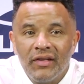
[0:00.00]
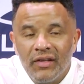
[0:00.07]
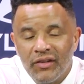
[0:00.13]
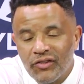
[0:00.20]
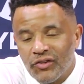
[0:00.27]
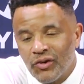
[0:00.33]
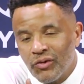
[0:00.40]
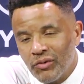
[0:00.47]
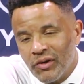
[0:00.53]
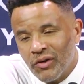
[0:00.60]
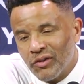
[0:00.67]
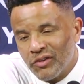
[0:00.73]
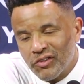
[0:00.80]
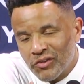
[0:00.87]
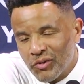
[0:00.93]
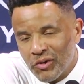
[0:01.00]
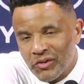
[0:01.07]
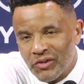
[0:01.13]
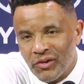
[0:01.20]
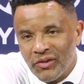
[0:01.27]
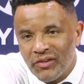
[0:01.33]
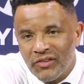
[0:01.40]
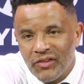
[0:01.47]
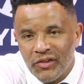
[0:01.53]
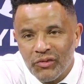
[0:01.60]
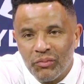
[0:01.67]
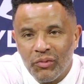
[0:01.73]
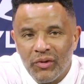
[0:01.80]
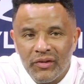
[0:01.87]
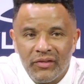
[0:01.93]
And so we only scored 36
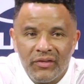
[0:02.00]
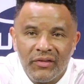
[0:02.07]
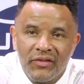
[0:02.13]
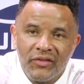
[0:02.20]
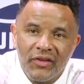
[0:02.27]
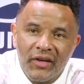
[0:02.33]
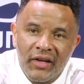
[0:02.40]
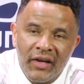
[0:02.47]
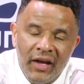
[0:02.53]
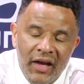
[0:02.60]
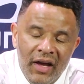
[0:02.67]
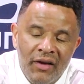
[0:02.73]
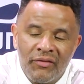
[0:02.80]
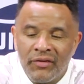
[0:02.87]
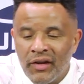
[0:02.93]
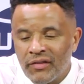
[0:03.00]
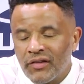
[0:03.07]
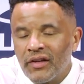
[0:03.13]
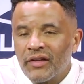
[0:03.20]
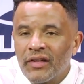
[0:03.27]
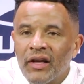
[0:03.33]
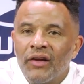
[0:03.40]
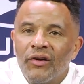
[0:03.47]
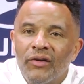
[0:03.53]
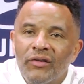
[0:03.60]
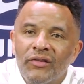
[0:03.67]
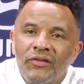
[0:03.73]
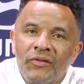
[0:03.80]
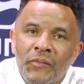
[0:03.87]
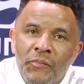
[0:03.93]
points in the second half, and I think that
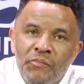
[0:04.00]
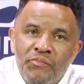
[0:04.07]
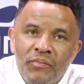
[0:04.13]
hurt us.